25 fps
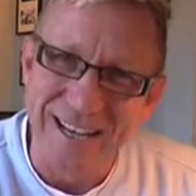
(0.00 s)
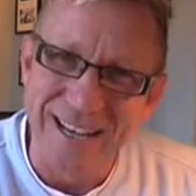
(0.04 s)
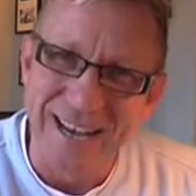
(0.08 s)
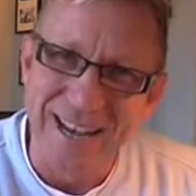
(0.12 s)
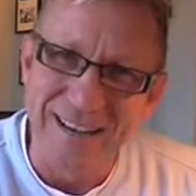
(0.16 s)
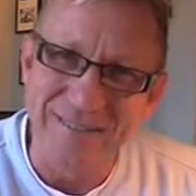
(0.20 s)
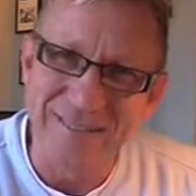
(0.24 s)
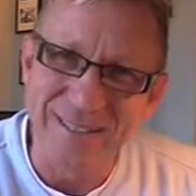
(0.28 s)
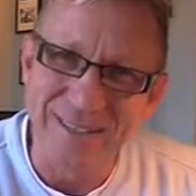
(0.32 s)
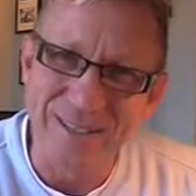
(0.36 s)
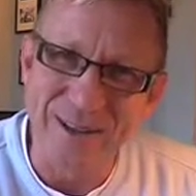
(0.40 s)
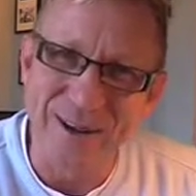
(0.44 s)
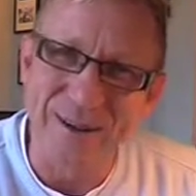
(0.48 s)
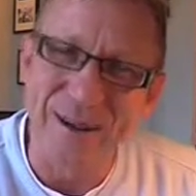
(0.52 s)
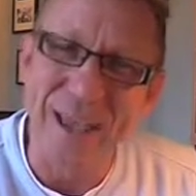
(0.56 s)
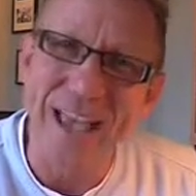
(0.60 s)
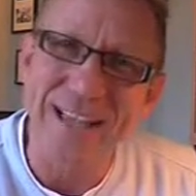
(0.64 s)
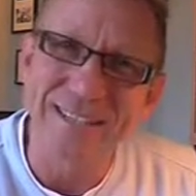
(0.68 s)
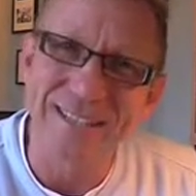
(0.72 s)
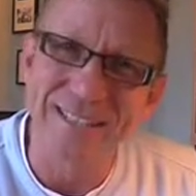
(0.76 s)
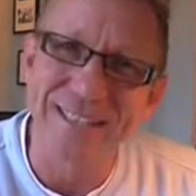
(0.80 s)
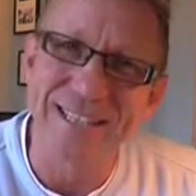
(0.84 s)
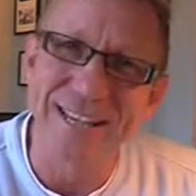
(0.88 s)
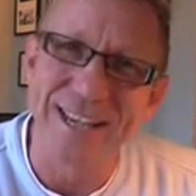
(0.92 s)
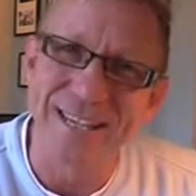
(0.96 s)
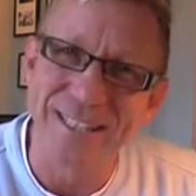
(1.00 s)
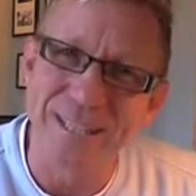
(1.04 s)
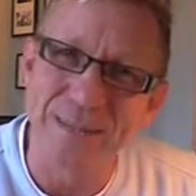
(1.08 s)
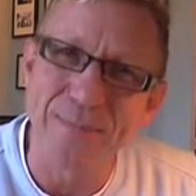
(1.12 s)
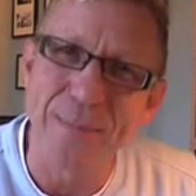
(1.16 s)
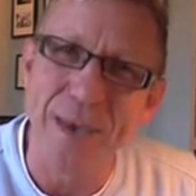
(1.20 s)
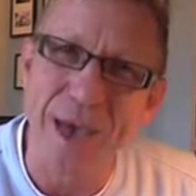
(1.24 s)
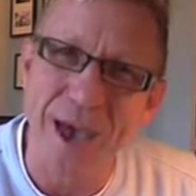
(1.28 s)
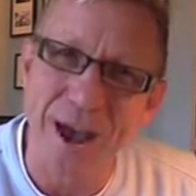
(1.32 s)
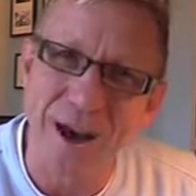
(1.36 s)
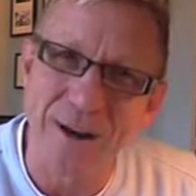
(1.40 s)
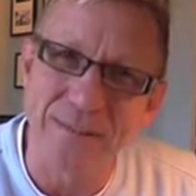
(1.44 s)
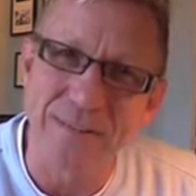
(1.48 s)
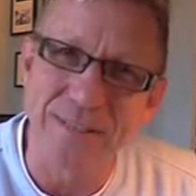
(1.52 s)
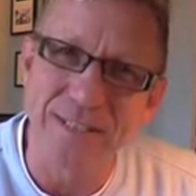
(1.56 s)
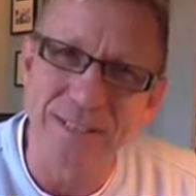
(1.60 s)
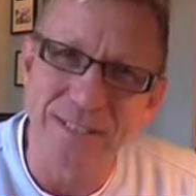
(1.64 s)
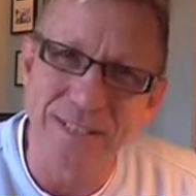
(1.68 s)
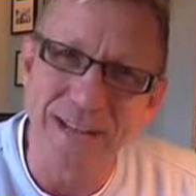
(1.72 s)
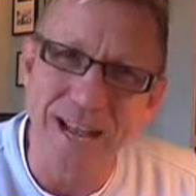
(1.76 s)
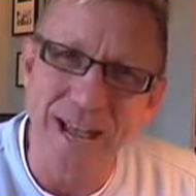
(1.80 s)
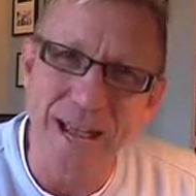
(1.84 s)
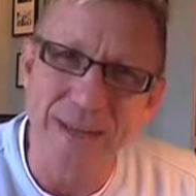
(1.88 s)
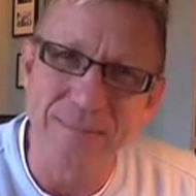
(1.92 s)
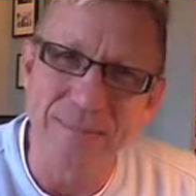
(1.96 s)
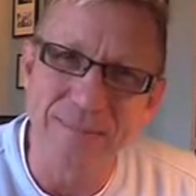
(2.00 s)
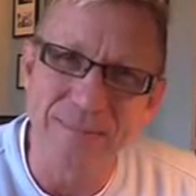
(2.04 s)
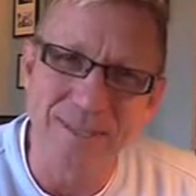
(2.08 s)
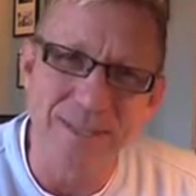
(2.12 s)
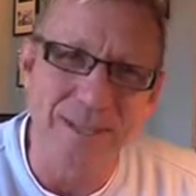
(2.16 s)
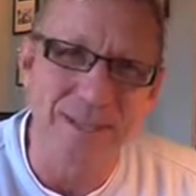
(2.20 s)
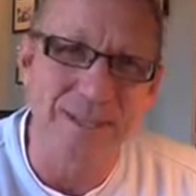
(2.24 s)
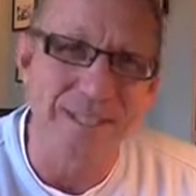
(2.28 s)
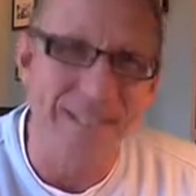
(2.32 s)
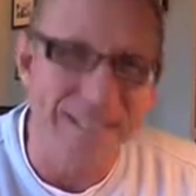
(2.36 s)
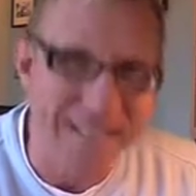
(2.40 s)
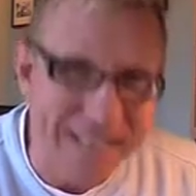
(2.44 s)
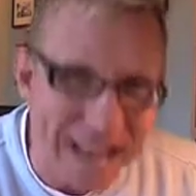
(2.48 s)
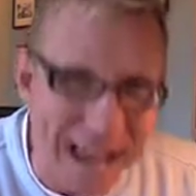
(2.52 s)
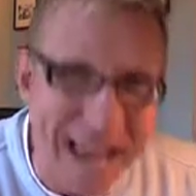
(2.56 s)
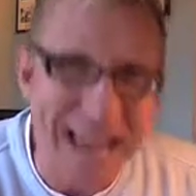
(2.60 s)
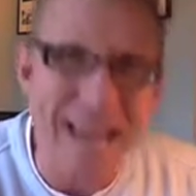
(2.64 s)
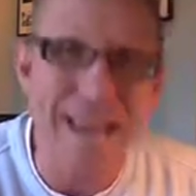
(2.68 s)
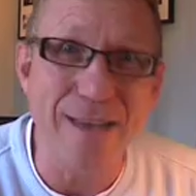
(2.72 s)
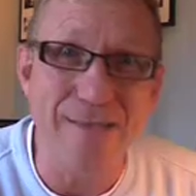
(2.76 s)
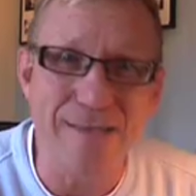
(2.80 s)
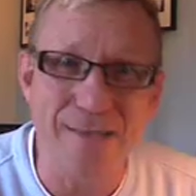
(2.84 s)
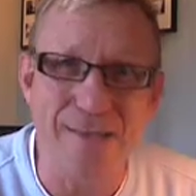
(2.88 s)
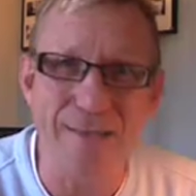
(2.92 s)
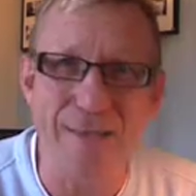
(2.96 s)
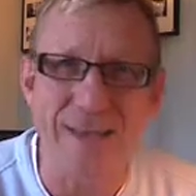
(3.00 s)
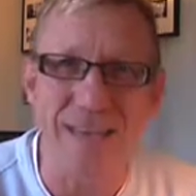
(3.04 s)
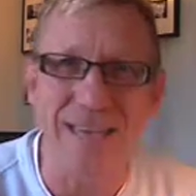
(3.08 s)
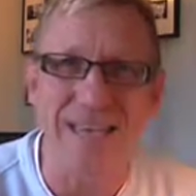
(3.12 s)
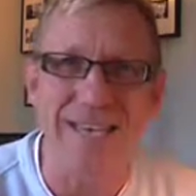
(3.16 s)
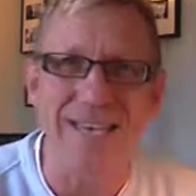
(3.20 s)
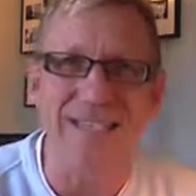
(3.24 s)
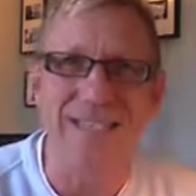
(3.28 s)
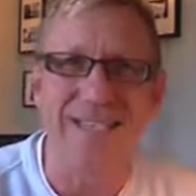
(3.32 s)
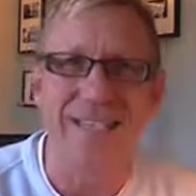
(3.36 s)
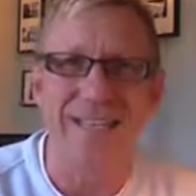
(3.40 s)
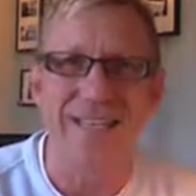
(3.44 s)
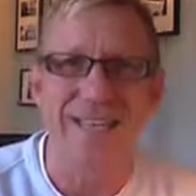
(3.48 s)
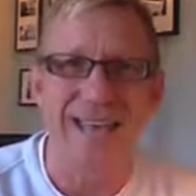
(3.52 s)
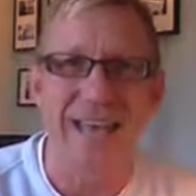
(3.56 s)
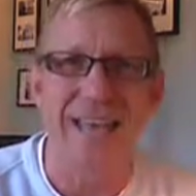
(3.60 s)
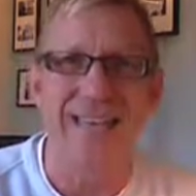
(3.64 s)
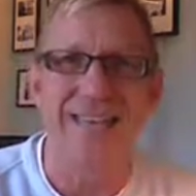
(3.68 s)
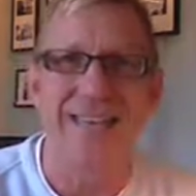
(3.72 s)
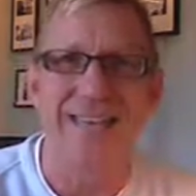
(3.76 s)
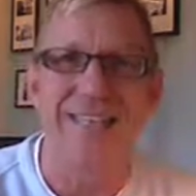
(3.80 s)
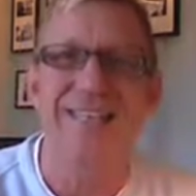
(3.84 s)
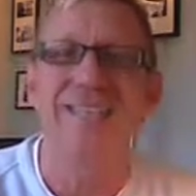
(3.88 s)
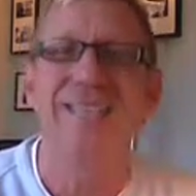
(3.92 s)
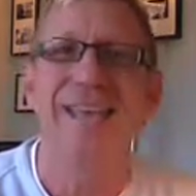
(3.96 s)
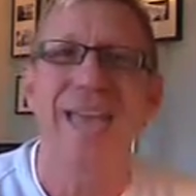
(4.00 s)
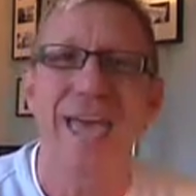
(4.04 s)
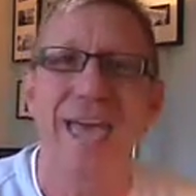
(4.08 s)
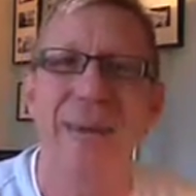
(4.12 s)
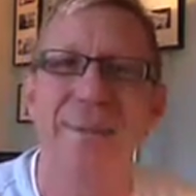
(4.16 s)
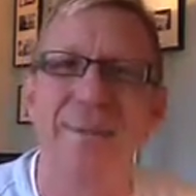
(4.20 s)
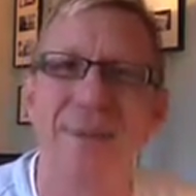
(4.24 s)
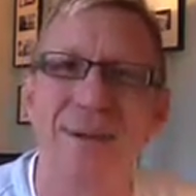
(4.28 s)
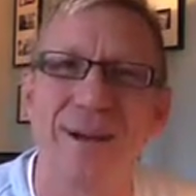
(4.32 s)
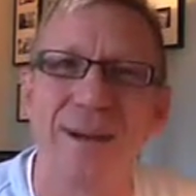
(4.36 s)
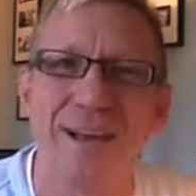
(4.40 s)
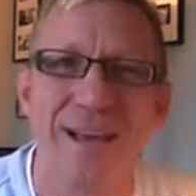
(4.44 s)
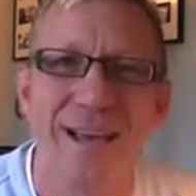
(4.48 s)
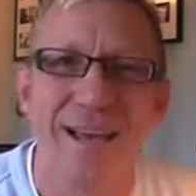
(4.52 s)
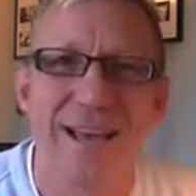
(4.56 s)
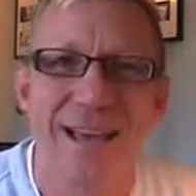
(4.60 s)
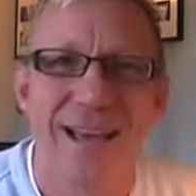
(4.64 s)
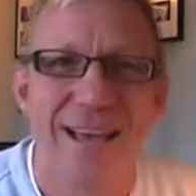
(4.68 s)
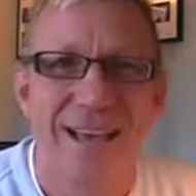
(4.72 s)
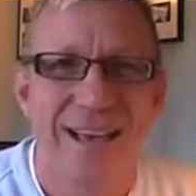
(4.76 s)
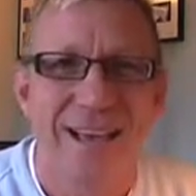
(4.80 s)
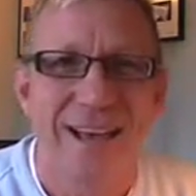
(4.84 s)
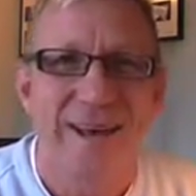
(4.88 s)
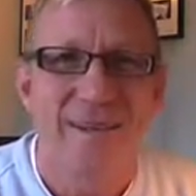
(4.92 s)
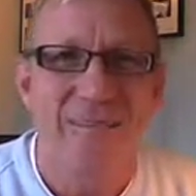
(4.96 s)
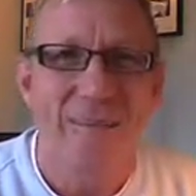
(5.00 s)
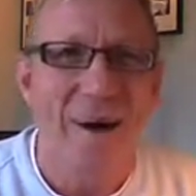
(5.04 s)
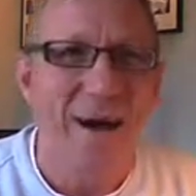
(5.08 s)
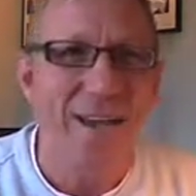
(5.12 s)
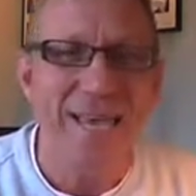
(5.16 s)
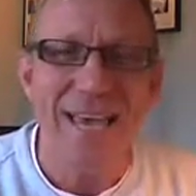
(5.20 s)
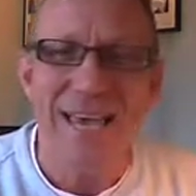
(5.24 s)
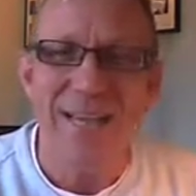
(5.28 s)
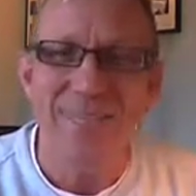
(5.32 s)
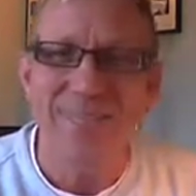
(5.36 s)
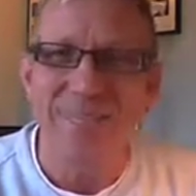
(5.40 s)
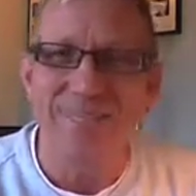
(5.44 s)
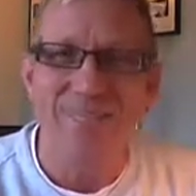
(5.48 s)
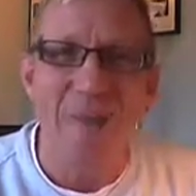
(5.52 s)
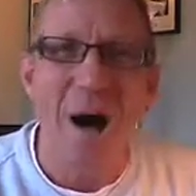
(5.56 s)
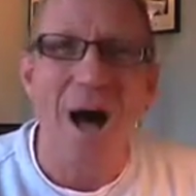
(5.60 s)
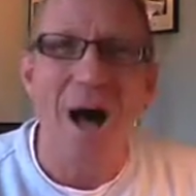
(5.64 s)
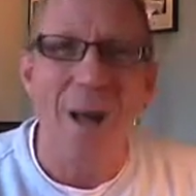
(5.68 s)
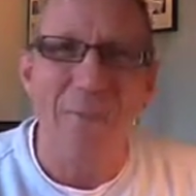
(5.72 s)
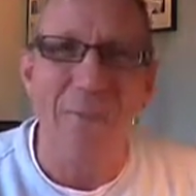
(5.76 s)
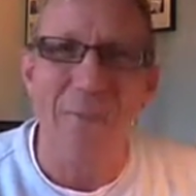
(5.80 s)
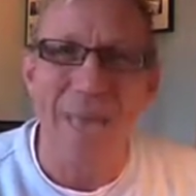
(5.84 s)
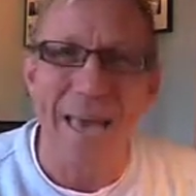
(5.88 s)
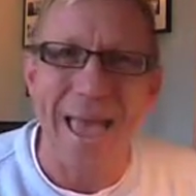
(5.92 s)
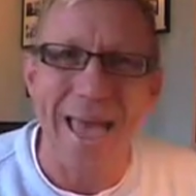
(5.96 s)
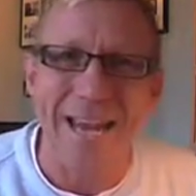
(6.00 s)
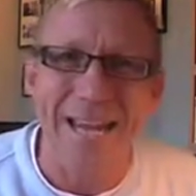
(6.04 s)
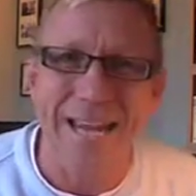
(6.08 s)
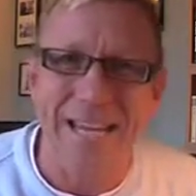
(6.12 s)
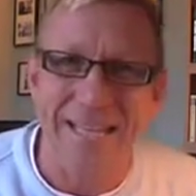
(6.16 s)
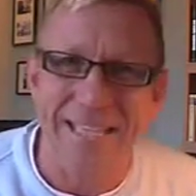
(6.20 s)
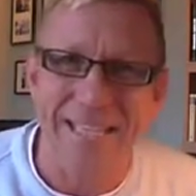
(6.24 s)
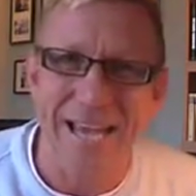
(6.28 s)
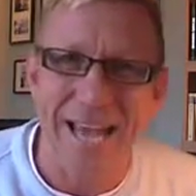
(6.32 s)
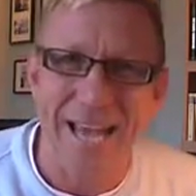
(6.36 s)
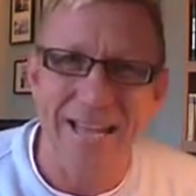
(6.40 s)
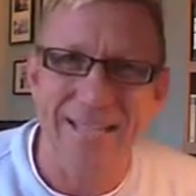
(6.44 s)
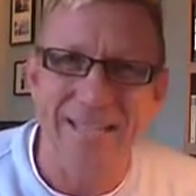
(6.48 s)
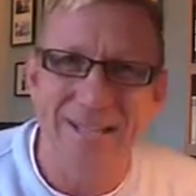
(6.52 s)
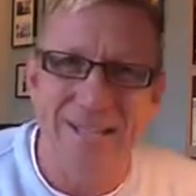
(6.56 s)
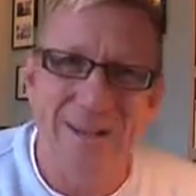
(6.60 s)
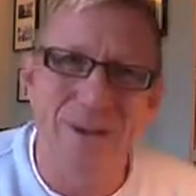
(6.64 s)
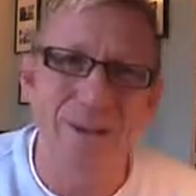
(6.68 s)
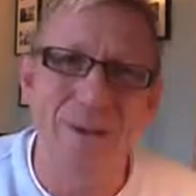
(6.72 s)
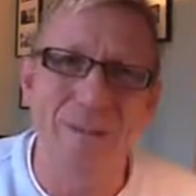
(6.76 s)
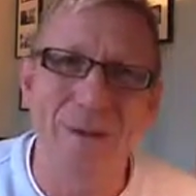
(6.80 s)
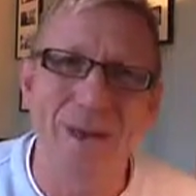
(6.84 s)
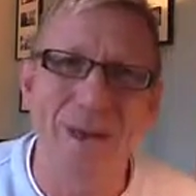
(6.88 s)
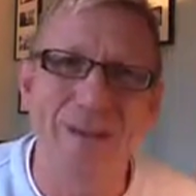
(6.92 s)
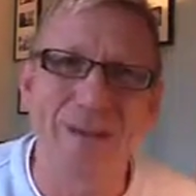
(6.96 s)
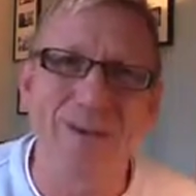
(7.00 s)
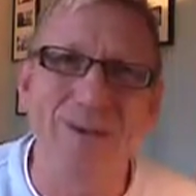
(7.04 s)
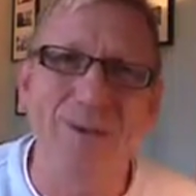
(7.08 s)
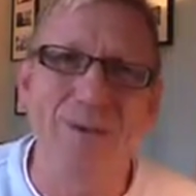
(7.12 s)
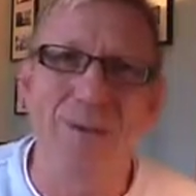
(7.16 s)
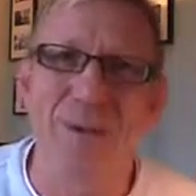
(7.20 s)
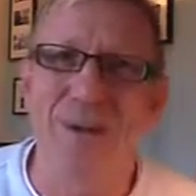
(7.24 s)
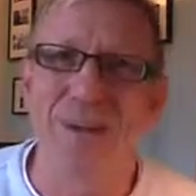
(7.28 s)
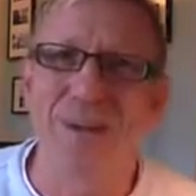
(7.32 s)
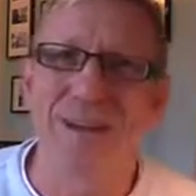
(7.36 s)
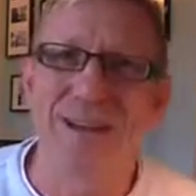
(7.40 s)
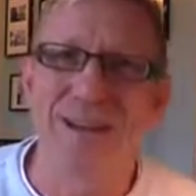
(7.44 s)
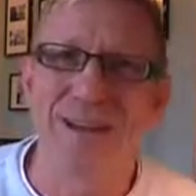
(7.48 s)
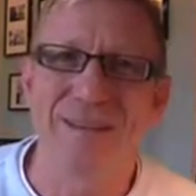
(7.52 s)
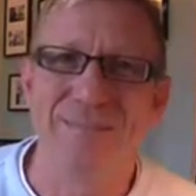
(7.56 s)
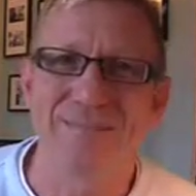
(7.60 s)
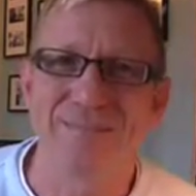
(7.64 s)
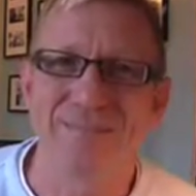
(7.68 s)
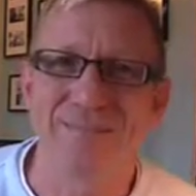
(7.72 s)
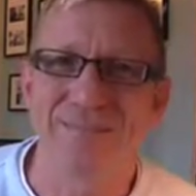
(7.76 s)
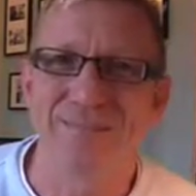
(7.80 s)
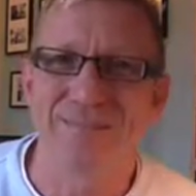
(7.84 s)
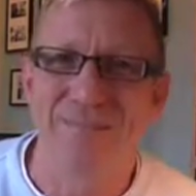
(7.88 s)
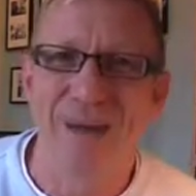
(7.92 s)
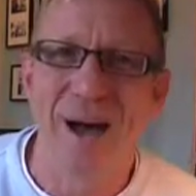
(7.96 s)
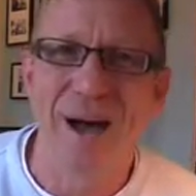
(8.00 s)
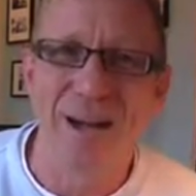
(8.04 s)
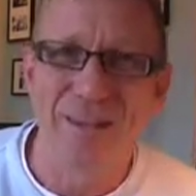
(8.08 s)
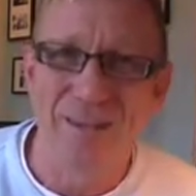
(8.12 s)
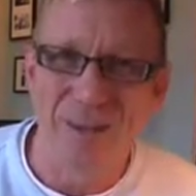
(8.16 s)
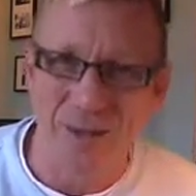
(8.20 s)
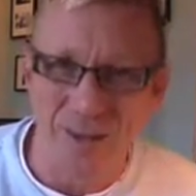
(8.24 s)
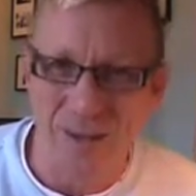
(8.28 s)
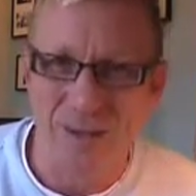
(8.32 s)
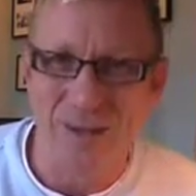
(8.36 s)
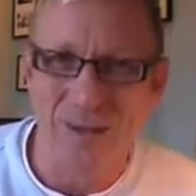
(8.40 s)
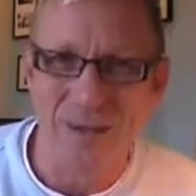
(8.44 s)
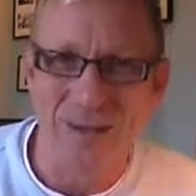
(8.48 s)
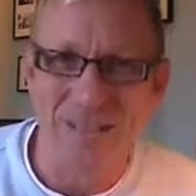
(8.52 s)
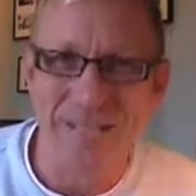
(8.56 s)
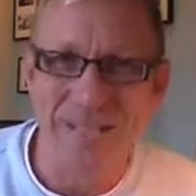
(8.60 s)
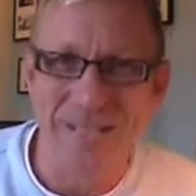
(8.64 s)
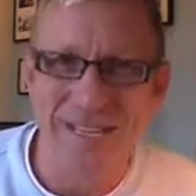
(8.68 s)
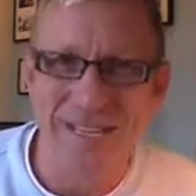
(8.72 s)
I've just got to exercise the power of a step. So today for me is another step, and I get mild panic attacks. I don't know about you, but I do.